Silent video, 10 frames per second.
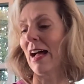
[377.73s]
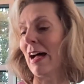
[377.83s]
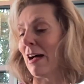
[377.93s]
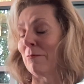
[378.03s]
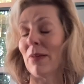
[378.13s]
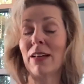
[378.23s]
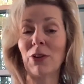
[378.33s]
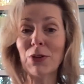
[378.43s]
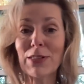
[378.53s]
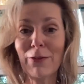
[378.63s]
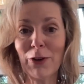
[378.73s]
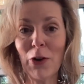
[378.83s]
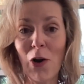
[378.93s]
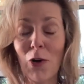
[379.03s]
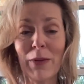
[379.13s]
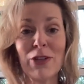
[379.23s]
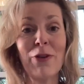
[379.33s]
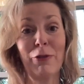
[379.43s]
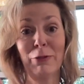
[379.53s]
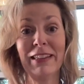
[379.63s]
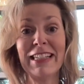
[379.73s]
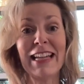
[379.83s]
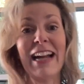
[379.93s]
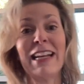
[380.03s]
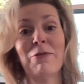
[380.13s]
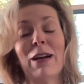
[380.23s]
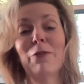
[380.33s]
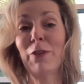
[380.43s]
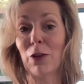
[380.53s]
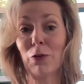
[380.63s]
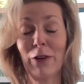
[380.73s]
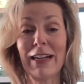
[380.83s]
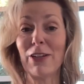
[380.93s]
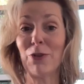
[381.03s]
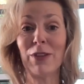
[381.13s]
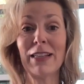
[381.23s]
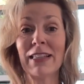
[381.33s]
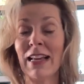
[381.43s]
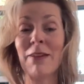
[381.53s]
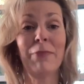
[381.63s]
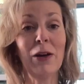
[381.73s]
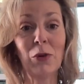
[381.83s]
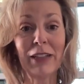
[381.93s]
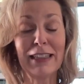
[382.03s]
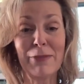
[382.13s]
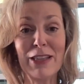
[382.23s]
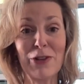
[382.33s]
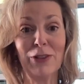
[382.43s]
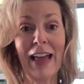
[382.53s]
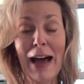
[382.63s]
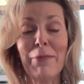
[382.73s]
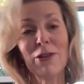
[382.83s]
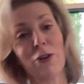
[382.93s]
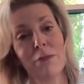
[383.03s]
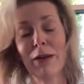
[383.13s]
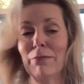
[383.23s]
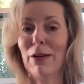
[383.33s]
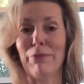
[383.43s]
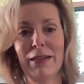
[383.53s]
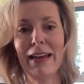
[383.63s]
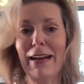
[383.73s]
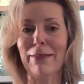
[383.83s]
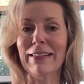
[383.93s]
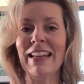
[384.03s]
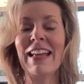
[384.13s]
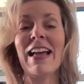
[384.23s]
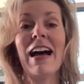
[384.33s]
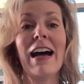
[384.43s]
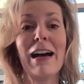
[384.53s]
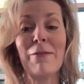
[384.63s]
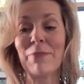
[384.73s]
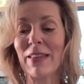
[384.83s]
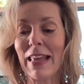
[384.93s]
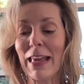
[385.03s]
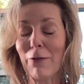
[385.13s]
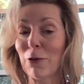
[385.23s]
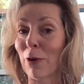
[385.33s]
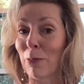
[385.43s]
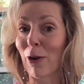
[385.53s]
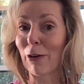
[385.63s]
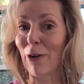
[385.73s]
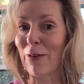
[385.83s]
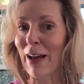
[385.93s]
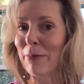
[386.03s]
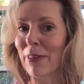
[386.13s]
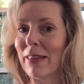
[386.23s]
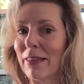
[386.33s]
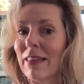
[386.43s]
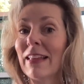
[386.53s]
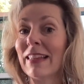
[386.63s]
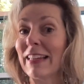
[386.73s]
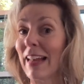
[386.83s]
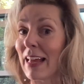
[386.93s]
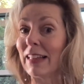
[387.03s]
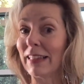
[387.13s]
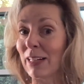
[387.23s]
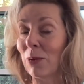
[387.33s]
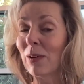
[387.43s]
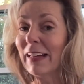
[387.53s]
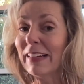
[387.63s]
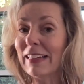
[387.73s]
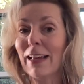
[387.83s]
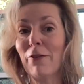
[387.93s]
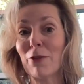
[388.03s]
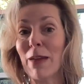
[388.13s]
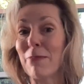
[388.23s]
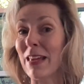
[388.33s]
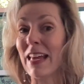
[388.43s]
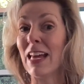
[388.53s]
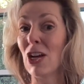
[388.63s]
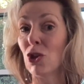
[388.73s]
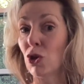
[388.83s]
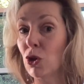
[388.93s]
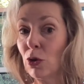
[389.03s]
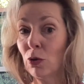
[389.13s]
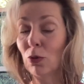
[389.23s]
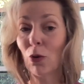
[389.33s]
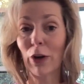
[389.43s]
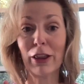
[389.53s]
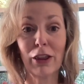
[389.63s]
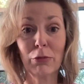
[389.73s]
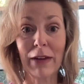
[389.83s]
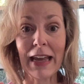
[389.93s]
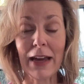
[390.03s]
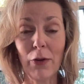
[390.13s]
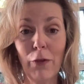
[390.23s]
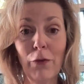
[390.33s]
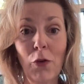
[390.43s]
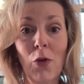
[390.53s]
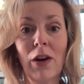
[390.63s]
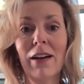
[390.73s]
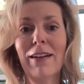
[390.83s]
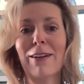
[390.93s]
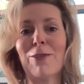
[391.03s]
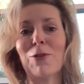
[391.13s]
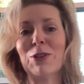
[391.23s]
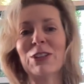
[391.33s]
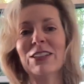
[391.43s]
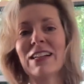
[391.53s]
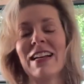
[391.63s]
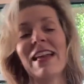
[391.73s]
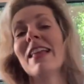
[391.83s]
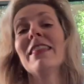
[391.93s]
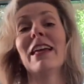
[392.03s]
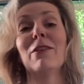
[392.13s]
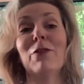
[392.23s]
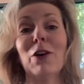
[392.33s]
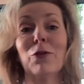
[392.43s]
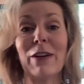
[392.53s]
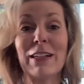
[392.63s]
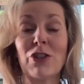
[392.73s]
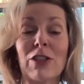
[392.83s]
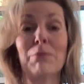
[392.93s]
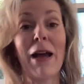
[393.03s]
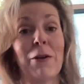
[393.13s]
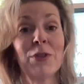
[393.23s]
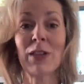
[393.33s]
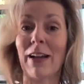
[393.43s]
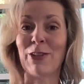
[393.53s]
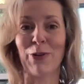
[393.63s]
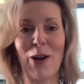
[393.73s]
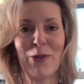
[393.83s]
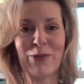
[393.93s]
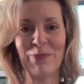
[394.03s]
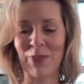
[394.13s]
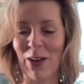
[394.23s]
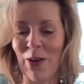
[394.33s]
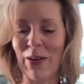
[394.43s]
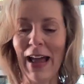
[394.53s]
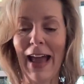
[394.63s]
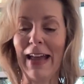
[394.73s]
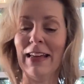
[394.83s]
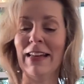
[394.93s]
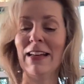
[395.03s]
Um, adults, if you're home and you have a really tiny one, feel free to do this by holding them in your lap and you can bump up and down. Um, if you are more grown up than, than a little one, if you're maybe two or three or four or older, then feel free to just bounce on your own. Okay.